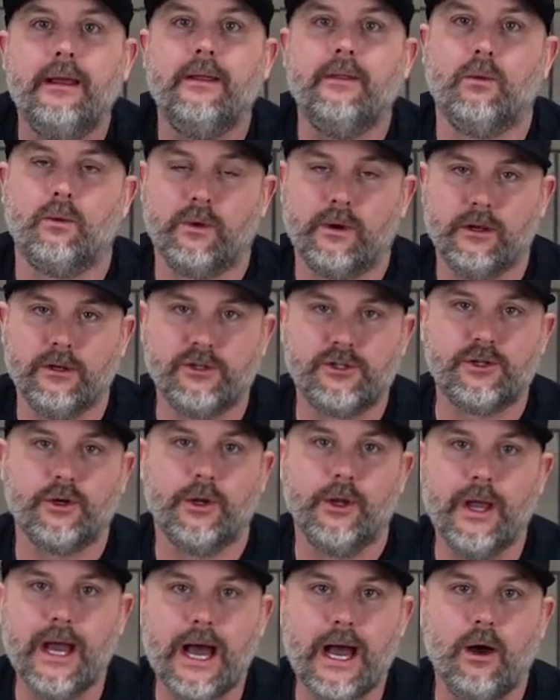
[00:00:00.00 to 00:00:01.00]
and then we're gonna show
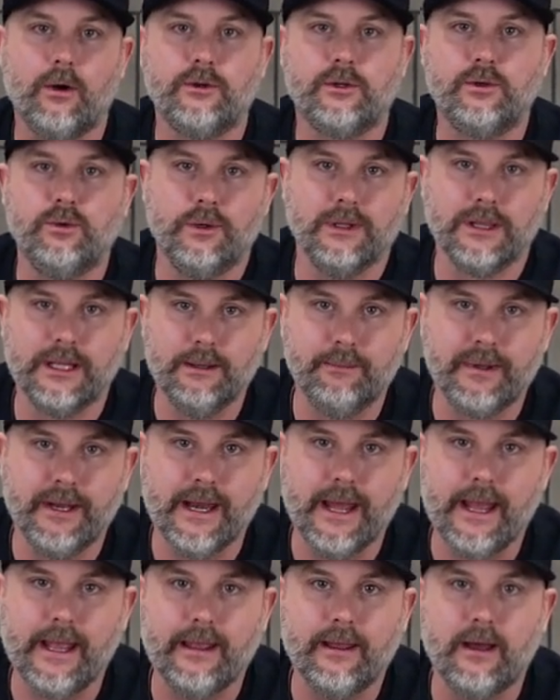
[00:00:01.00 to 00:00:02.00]
you how to
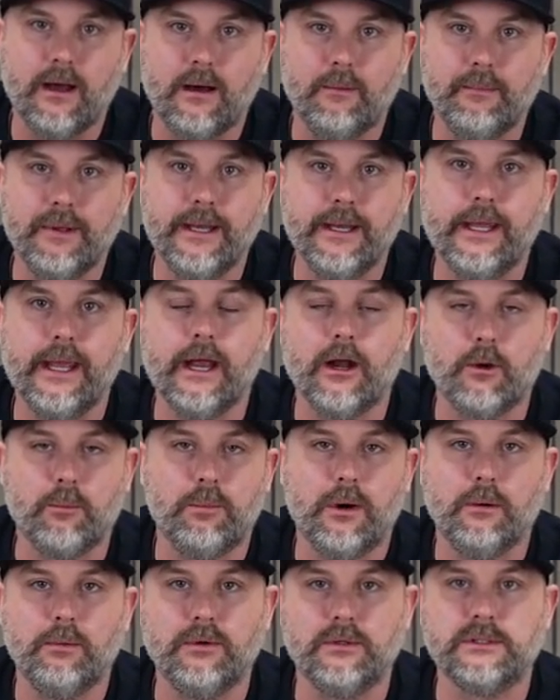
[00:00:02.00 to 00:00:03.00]
eliminate um, any air
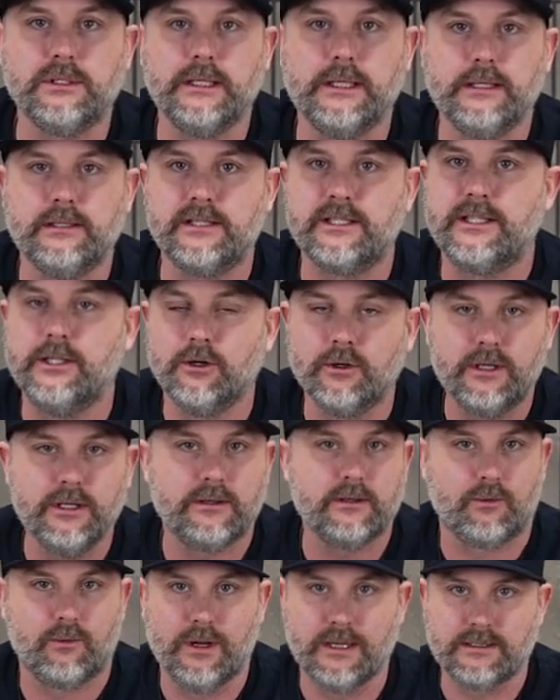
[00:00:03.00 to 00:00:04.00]
bubbles and still
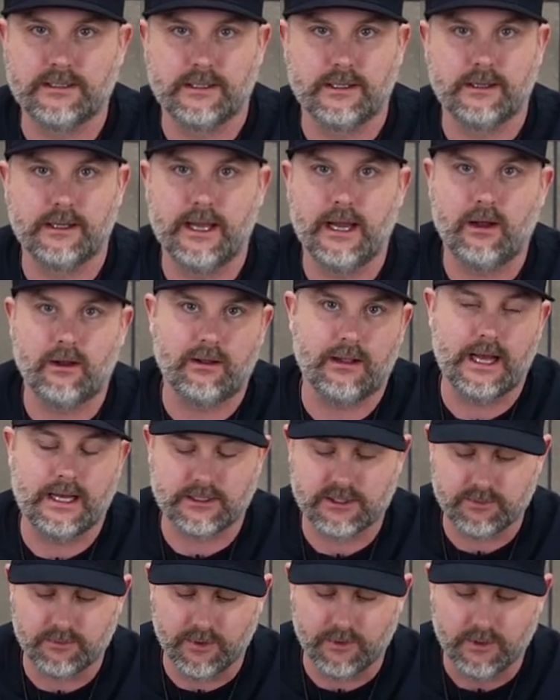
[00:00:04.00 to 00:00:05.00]
get the resin to lay out
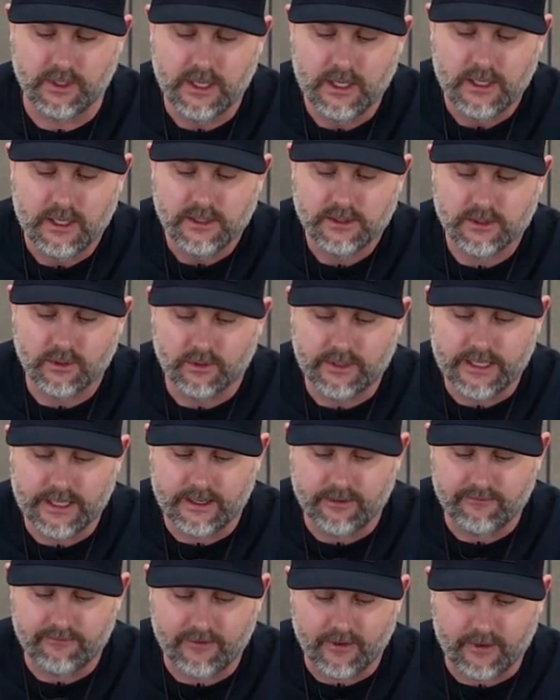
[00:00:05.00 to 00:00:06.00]
glass smooth. So
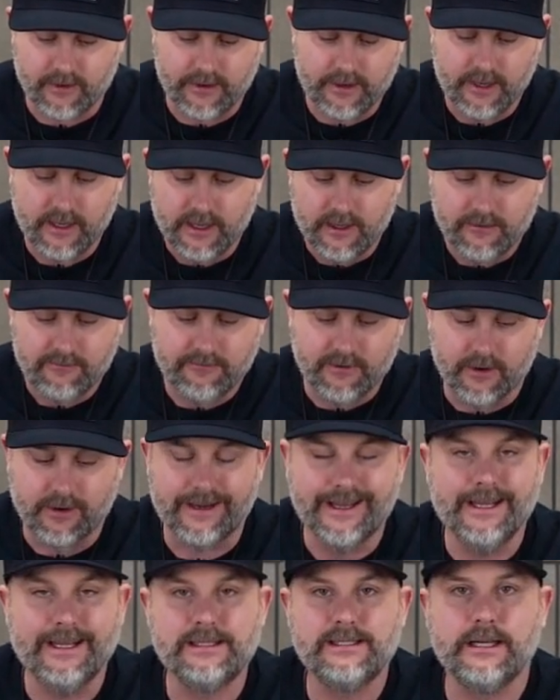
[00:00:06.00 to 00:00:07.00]
again, very,
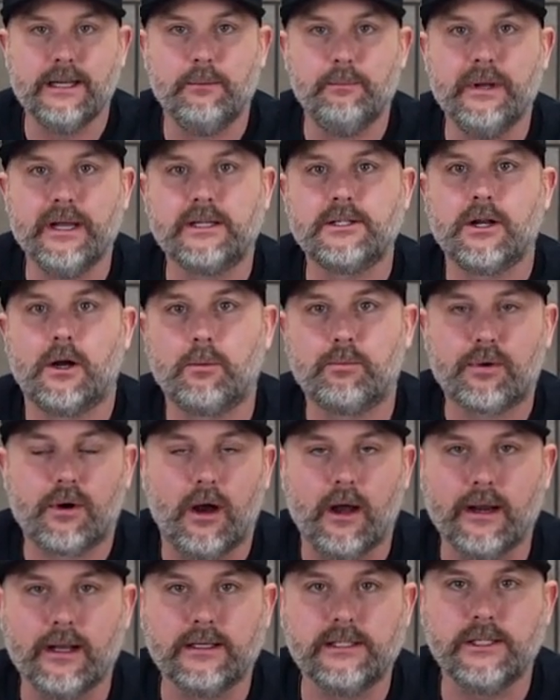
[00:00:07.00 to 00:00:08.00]
very easy to mix our
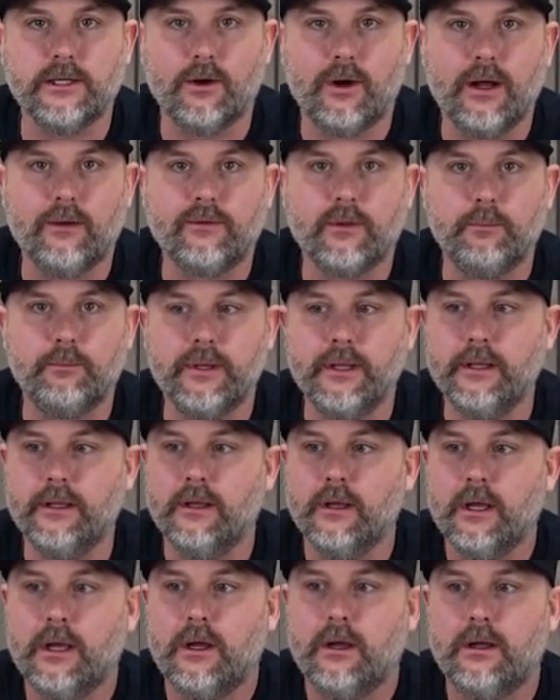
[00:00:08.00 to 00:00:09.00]
products. You don't have to
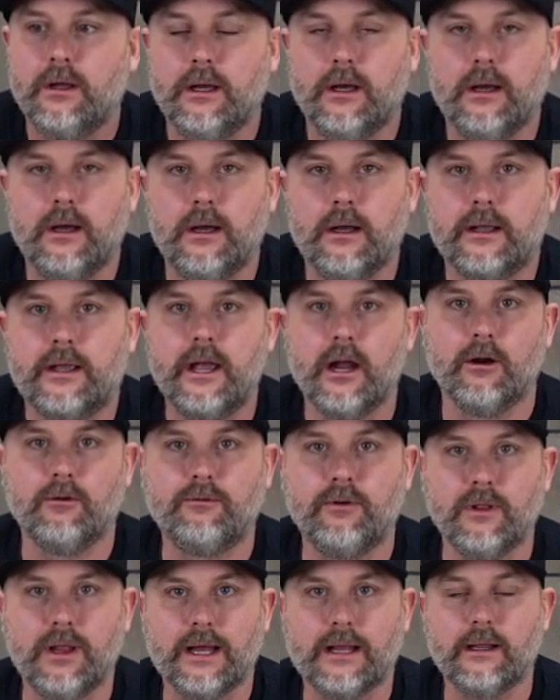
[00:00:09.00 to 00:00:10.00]
be uh,
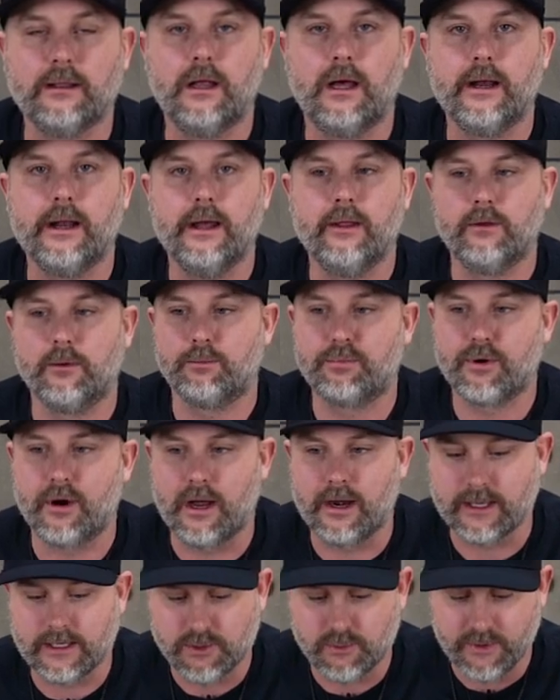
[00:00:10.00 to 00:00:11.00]
careful like a lot of other
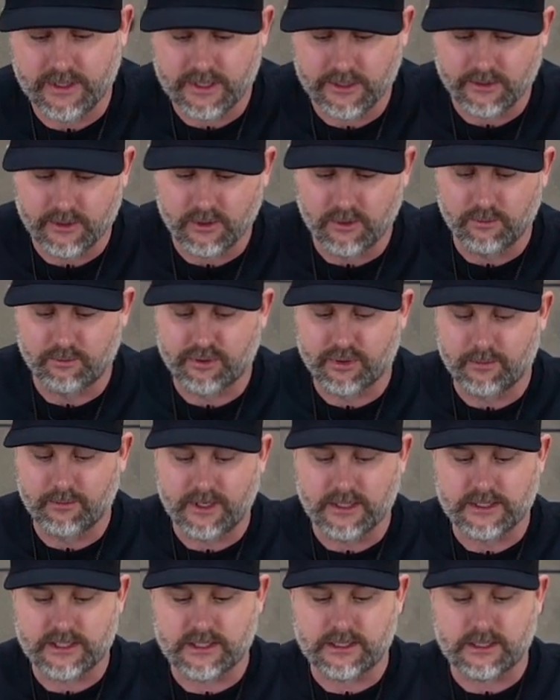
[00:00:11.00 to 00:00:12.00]
products. We can do pretty
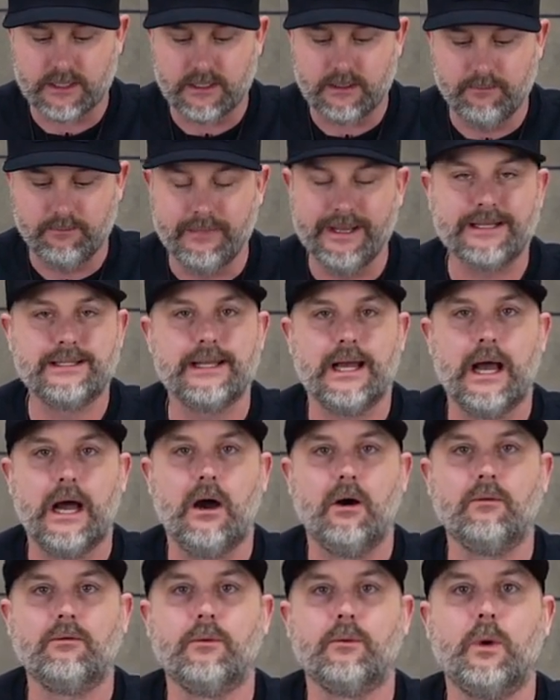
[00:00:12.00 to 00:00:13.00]
much mix it
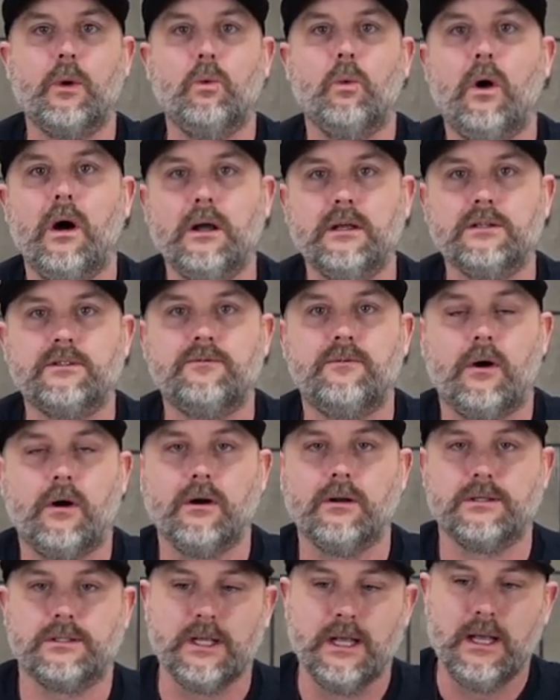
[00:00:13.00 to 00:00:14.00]
however we want as
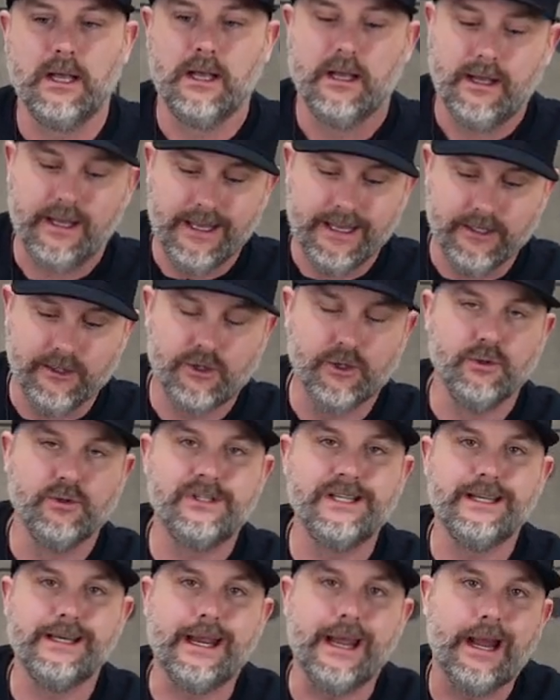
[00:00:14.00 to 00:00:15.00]
far as
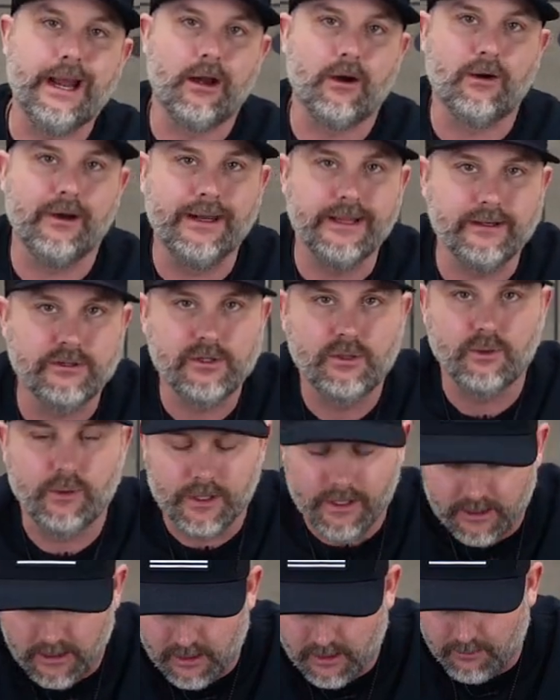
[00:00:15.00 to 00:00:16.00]
inducing air into
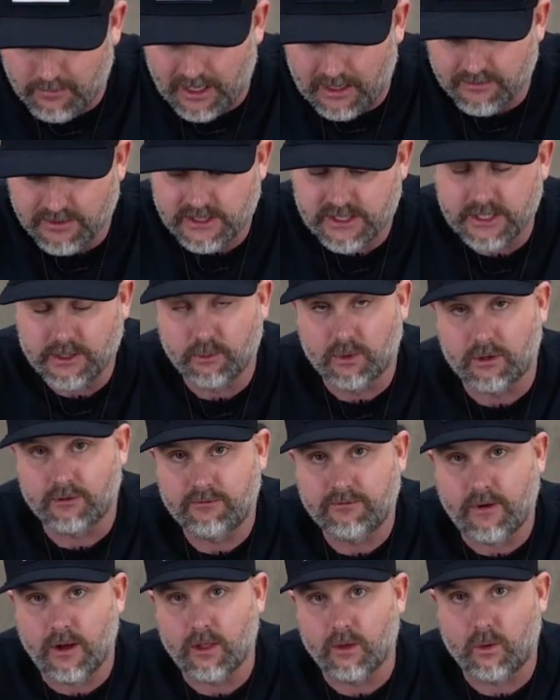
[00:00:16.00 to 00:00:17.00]
it. Um, obviously you wanna
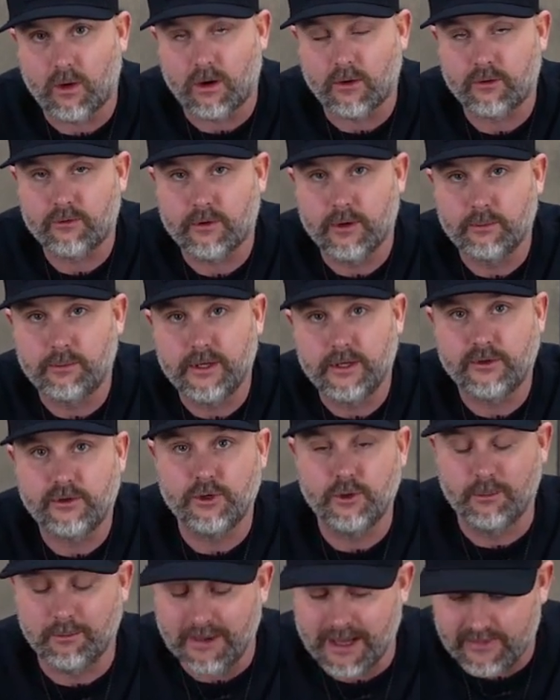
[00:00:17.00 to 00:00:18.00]
follow our
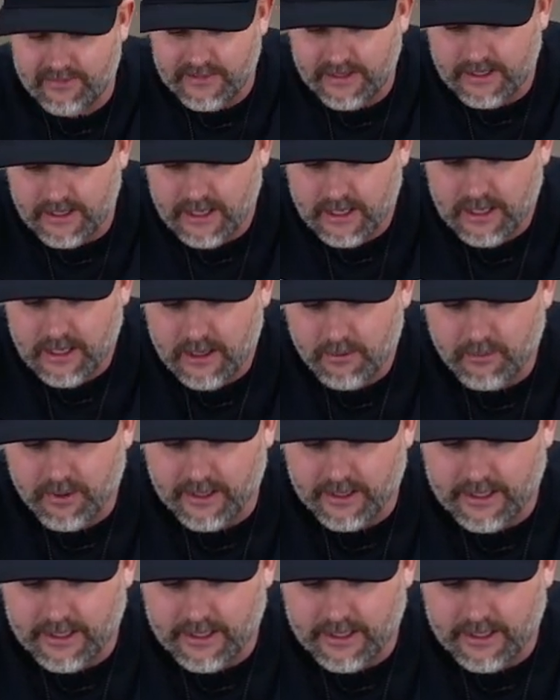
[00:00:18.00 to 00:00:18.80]
3P2 method, but